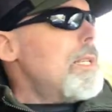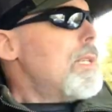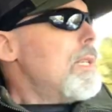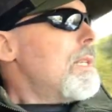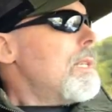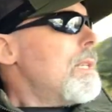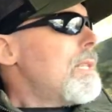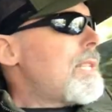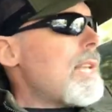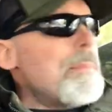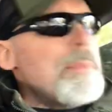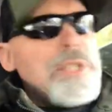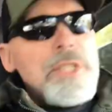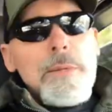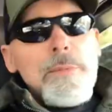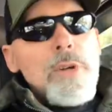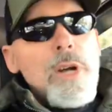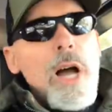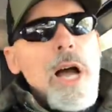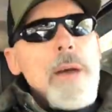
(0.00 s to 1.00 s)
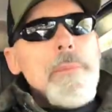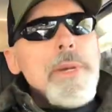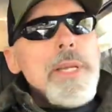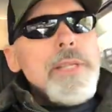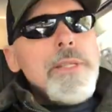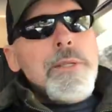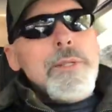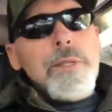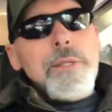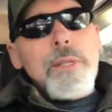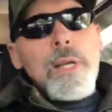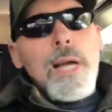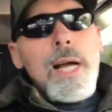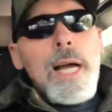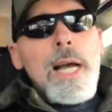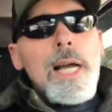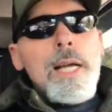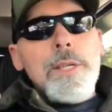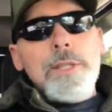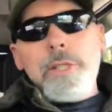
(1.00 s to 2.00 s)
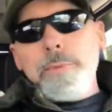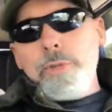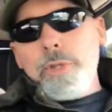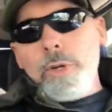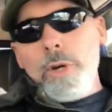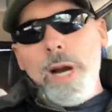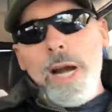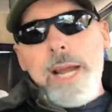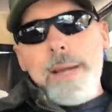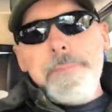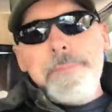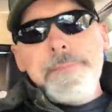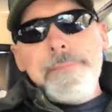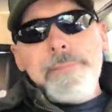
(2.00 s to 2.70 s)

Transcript: Send me some comments. Subscribe.